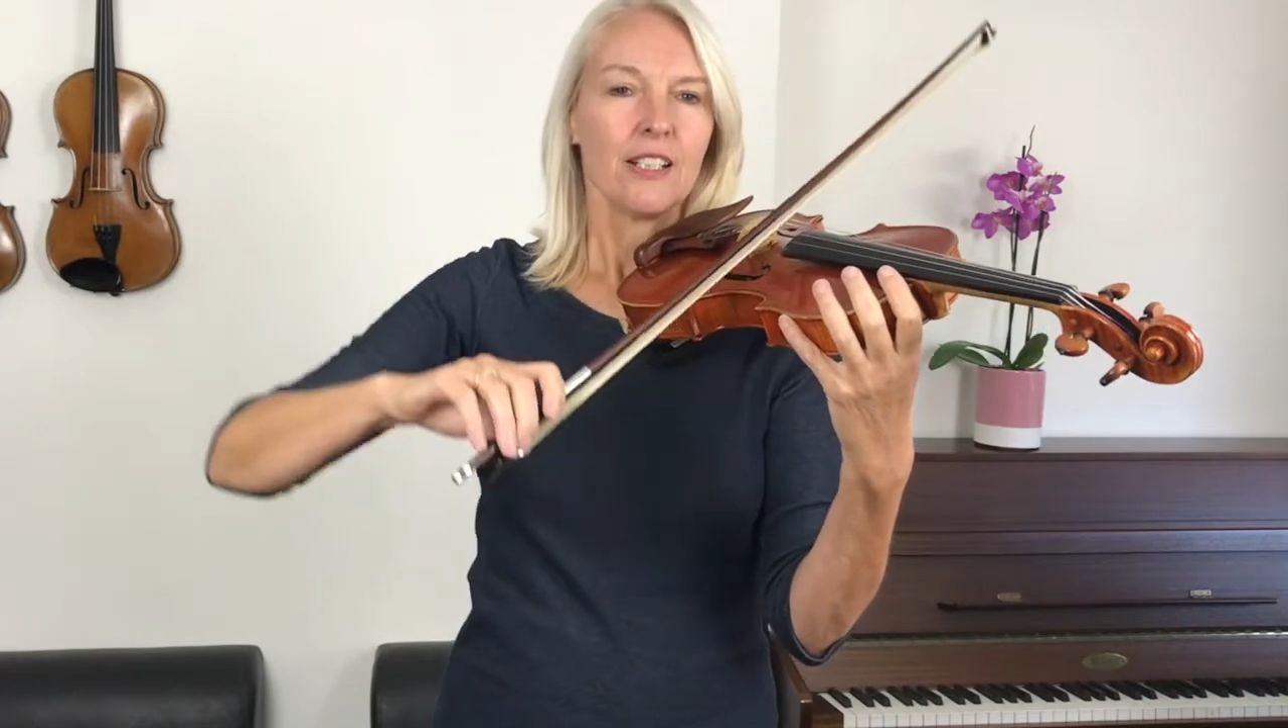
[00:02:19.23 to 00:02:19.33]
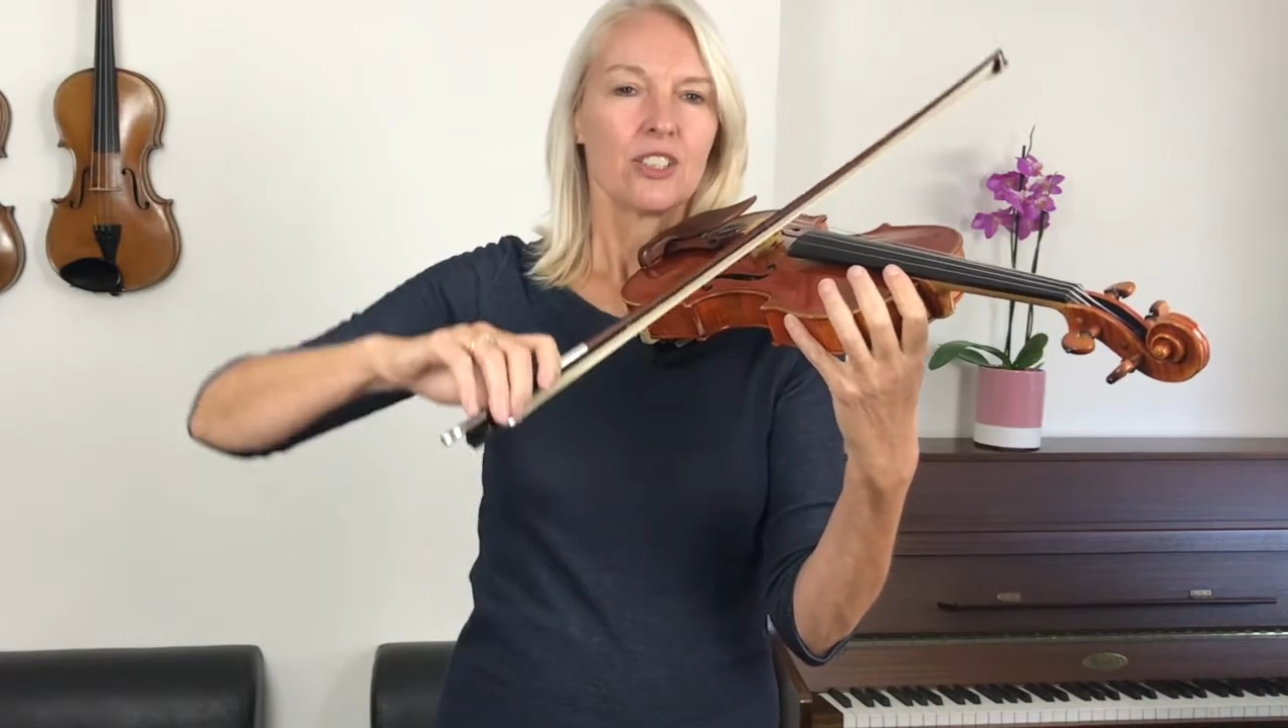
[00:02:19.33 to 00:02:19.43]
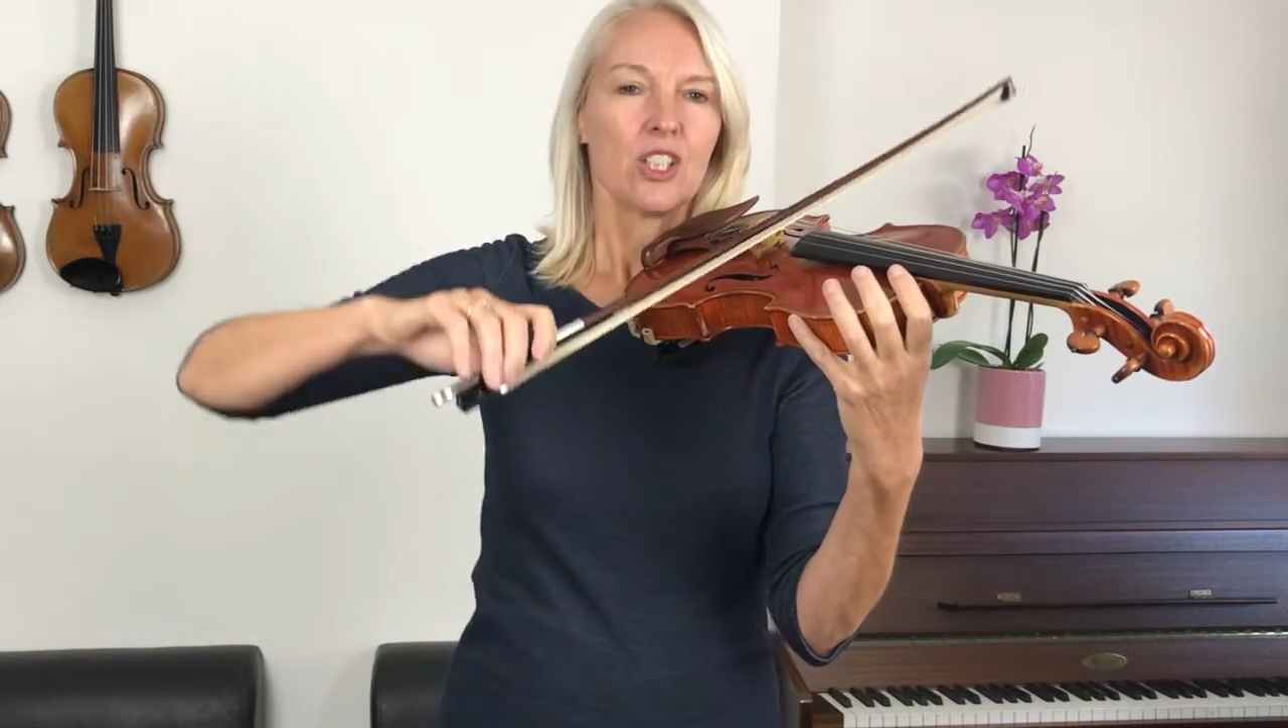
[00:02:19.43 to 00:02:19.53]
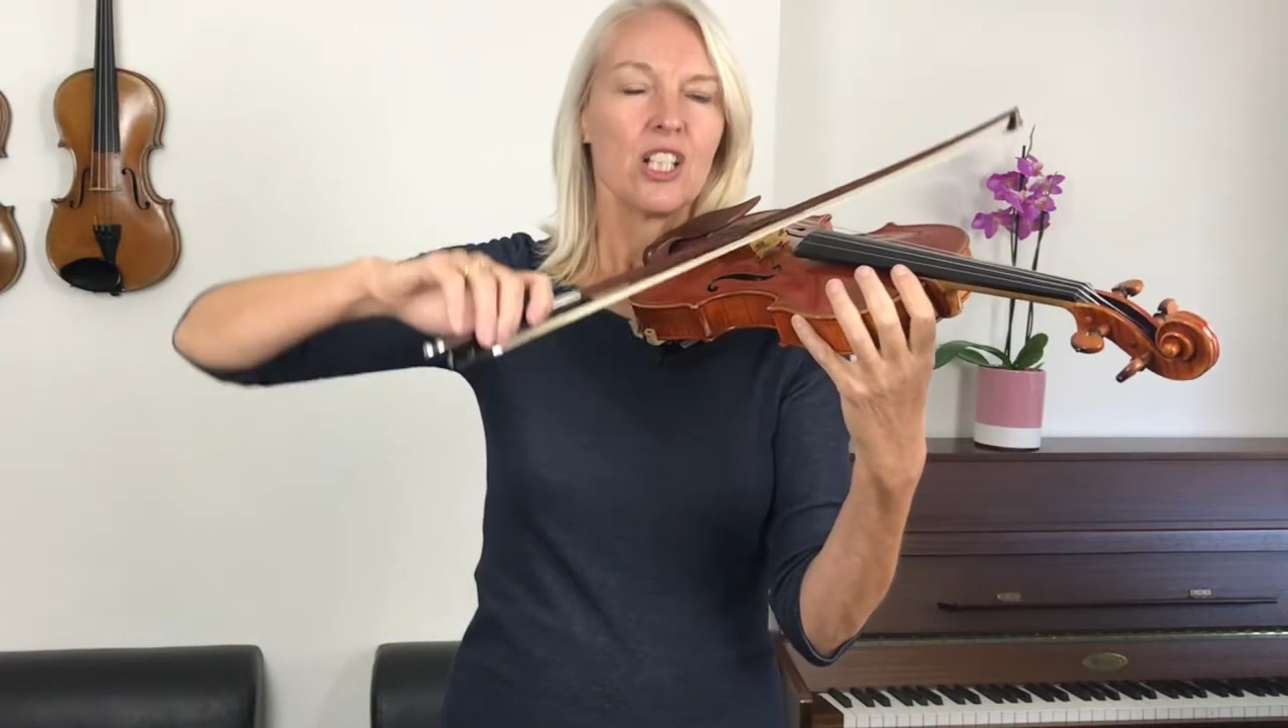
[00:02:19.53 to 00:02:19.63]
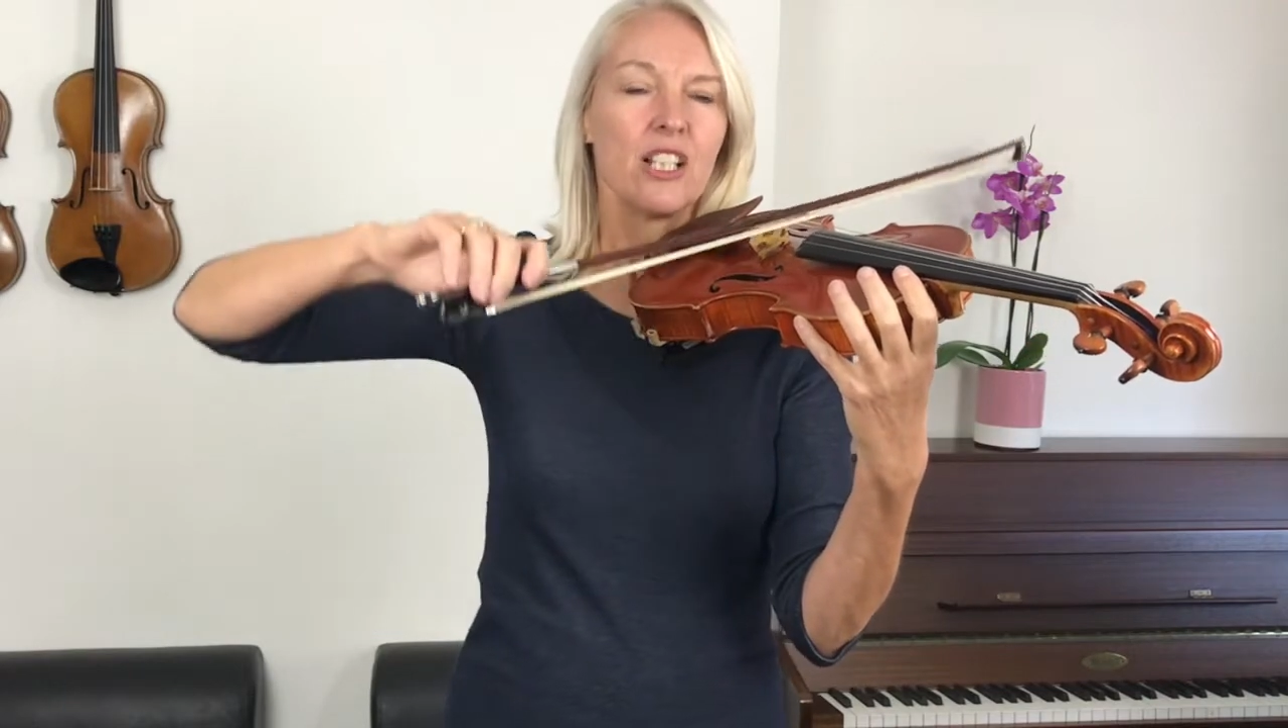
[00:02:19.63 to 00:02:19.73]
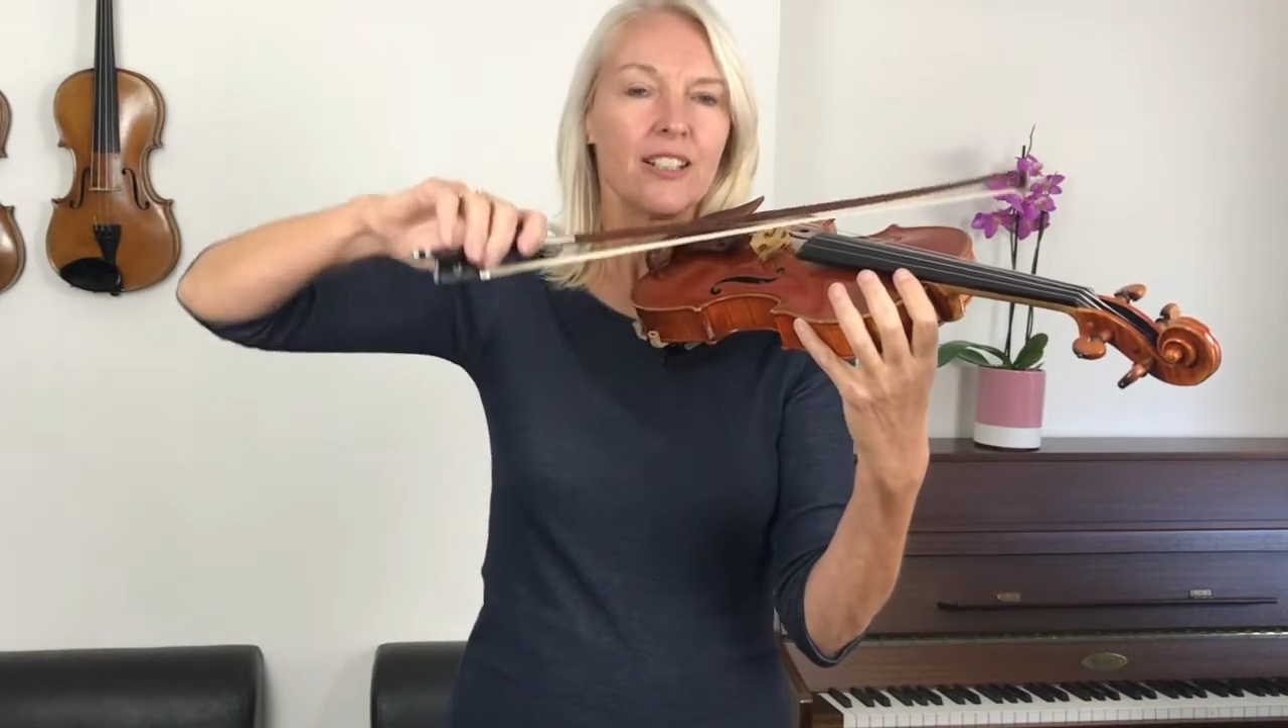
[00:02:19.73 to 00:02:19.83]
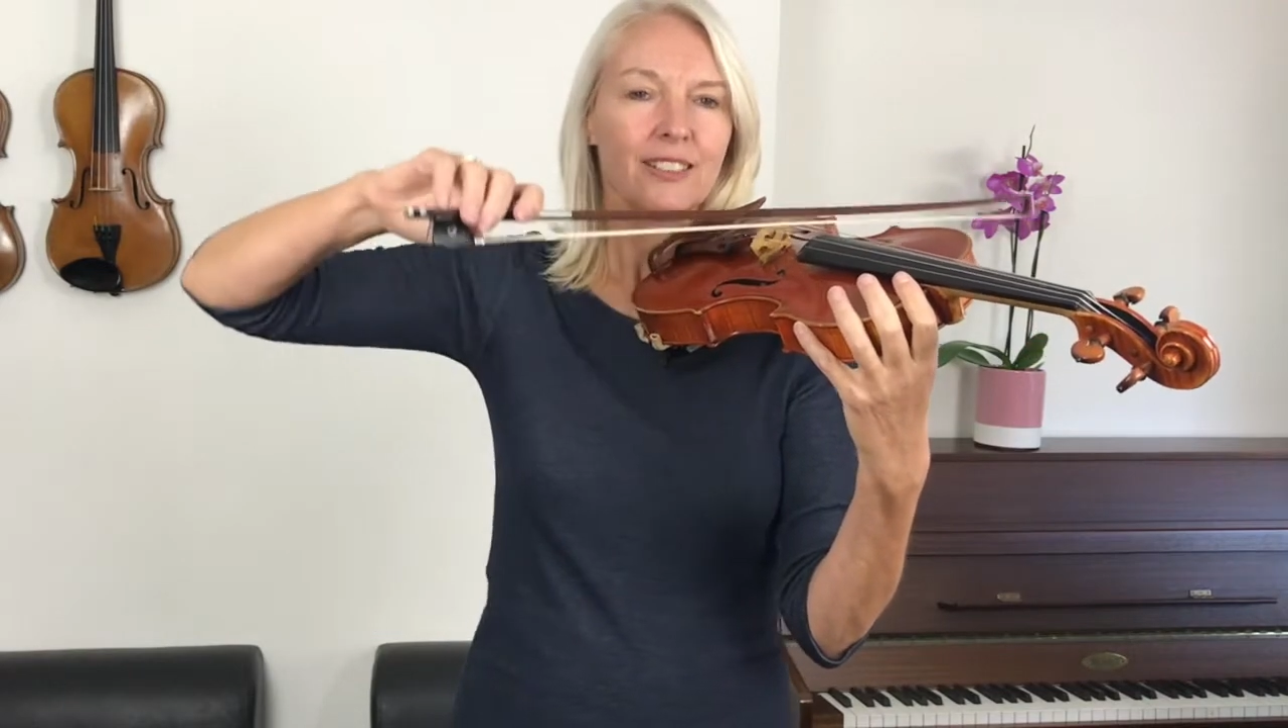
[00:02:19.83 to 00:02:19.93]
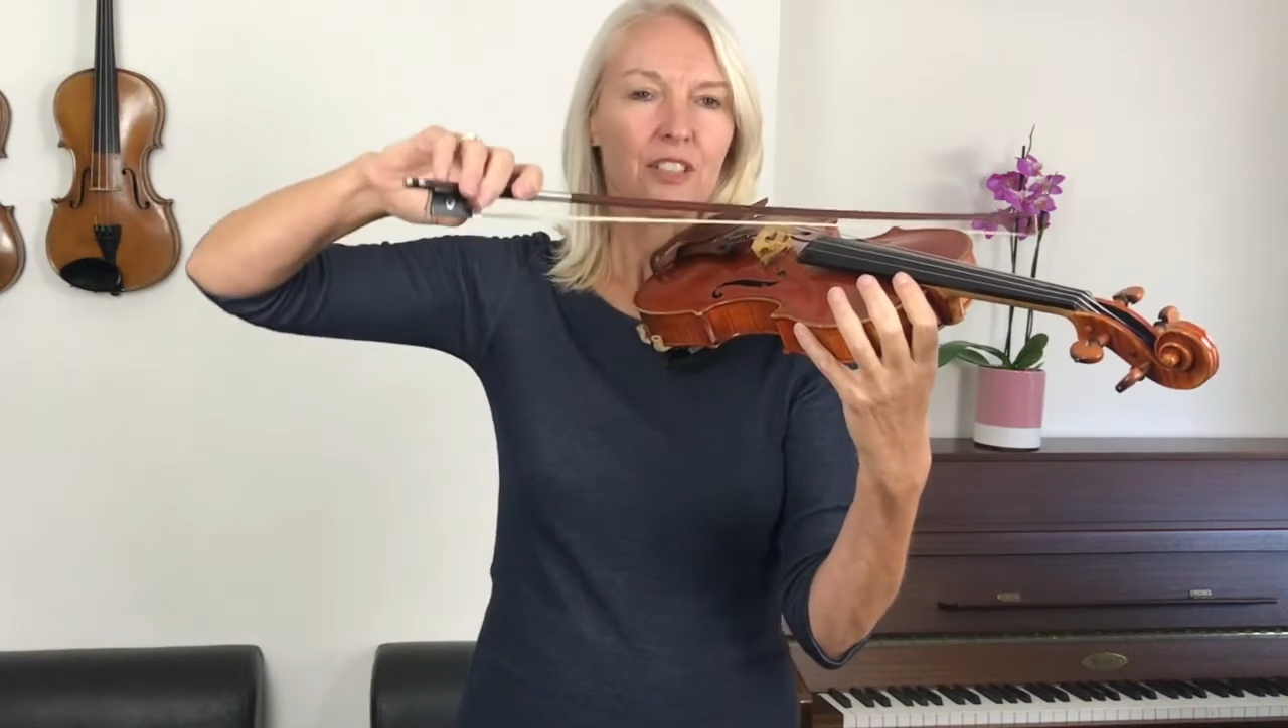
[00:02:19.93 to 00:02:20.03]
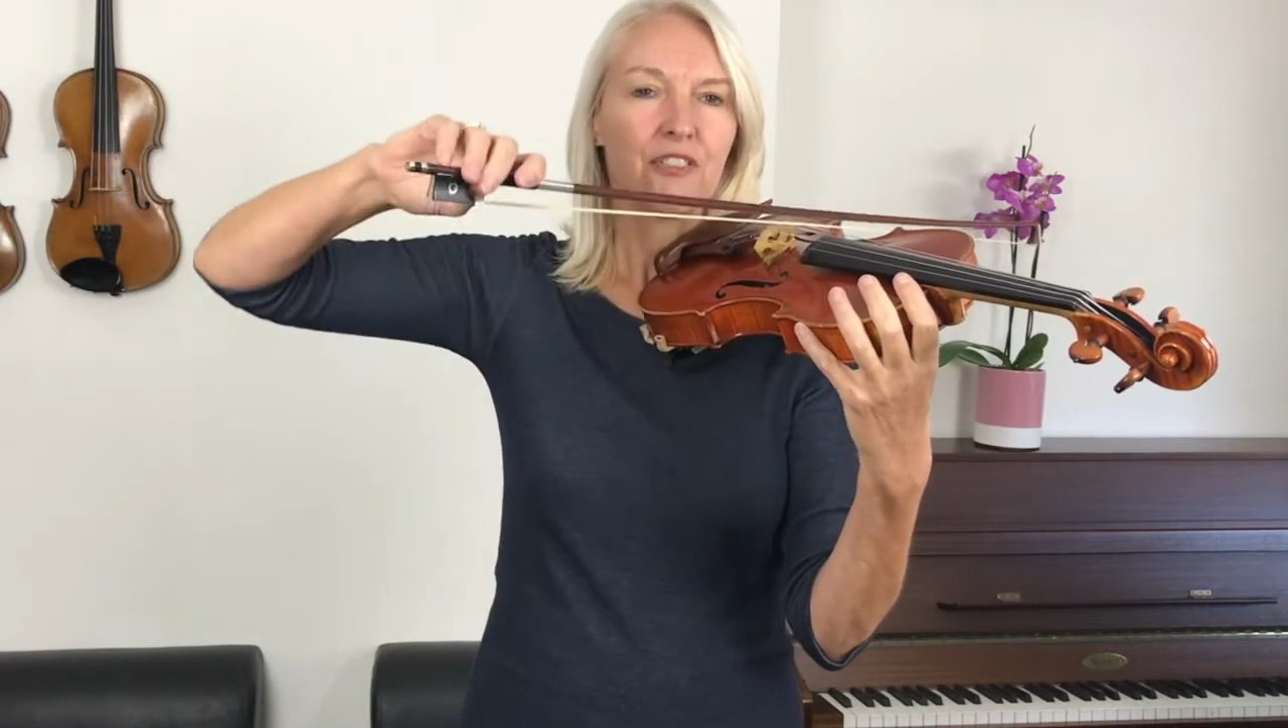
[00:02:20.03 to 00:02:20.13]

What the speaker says: to learn to